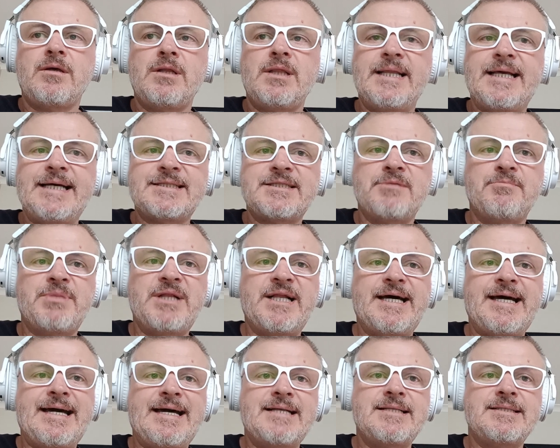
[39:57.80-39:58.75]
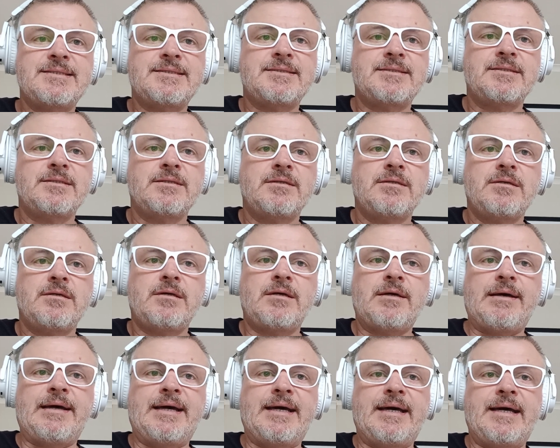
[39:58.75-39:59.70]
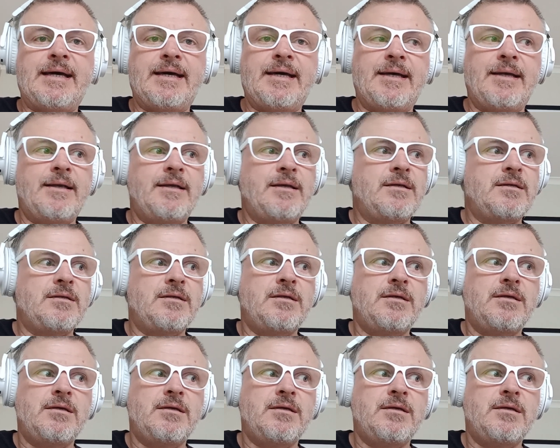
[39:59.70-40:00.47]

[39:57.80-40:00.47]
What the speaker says: lesson plans and